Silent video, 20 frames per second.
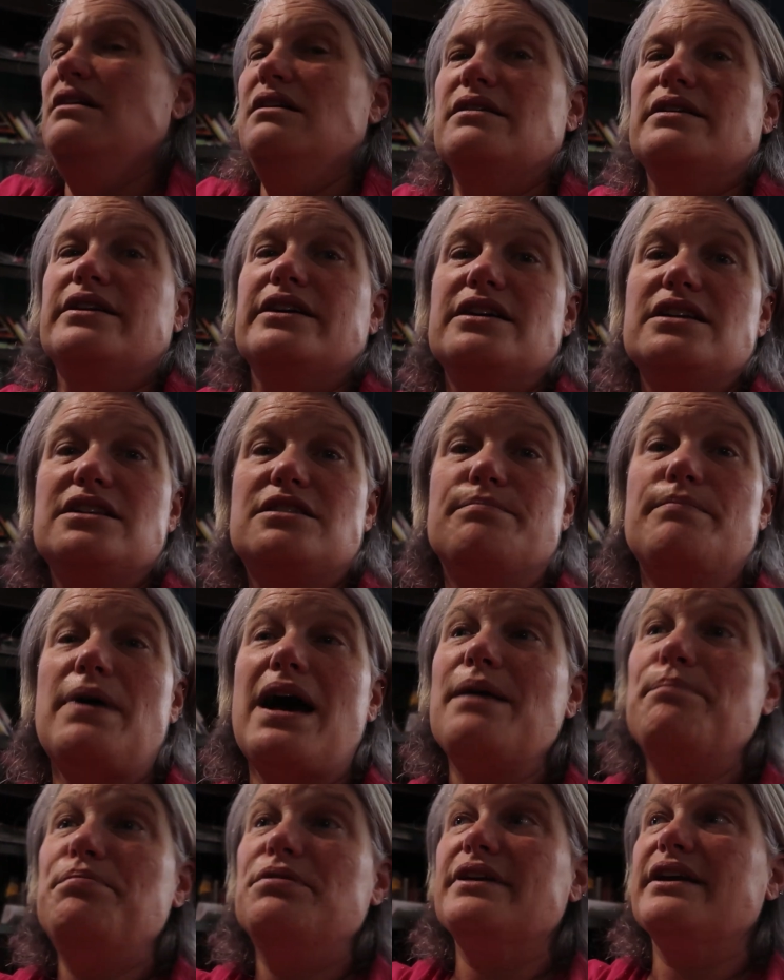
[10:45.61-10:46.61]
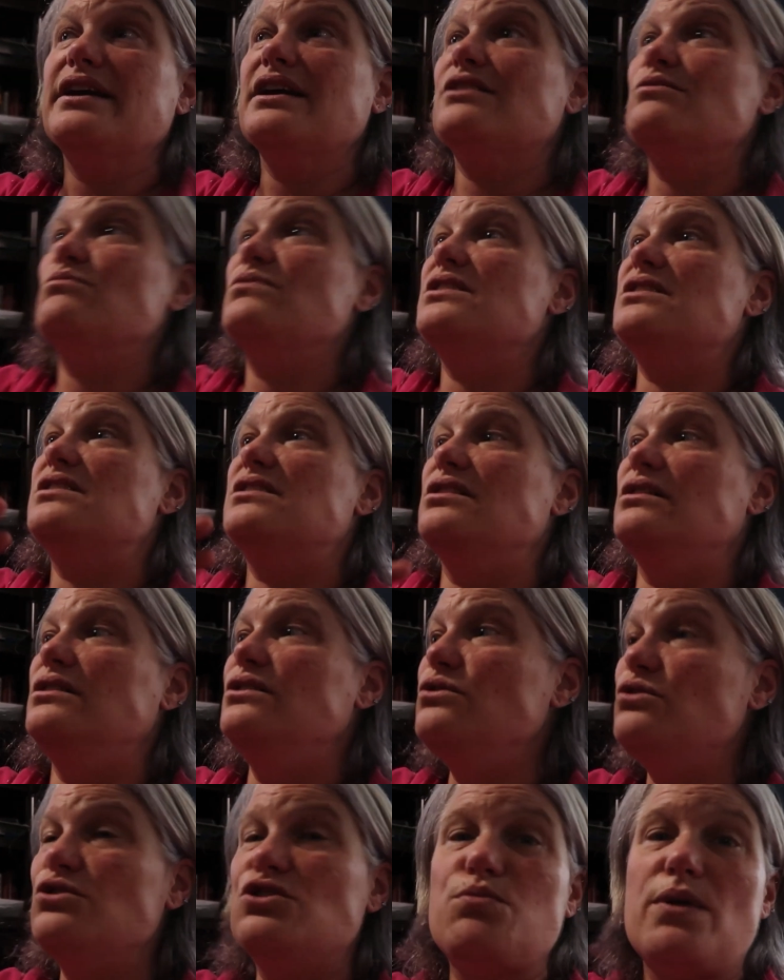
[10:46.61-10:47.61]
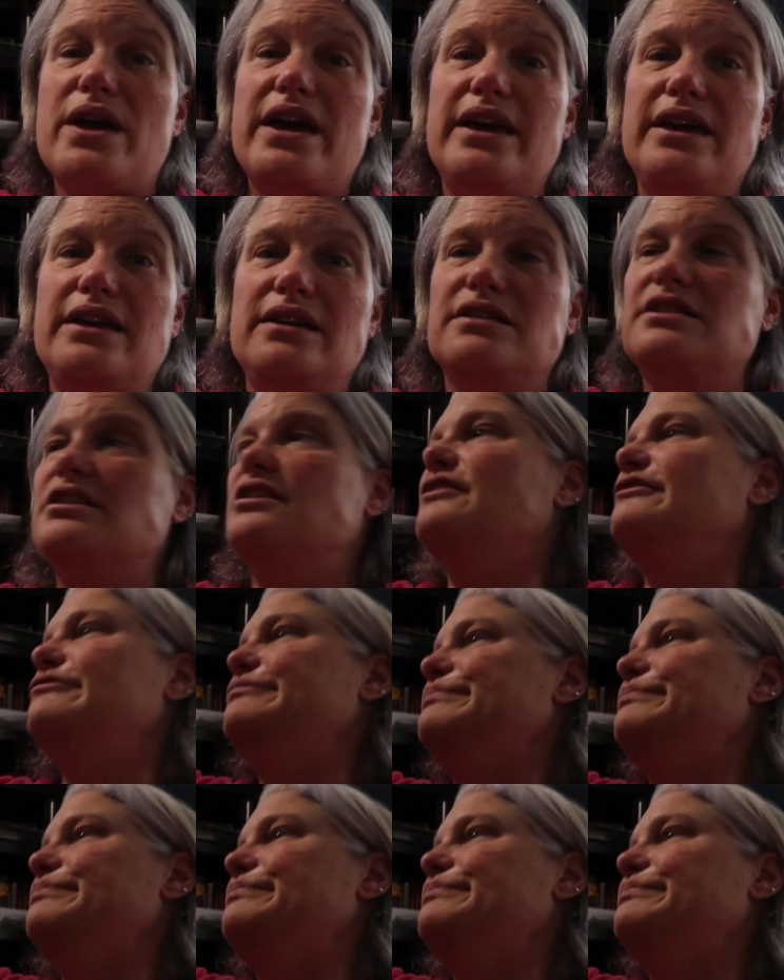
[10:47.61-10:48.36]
Because my plan was to lose weight,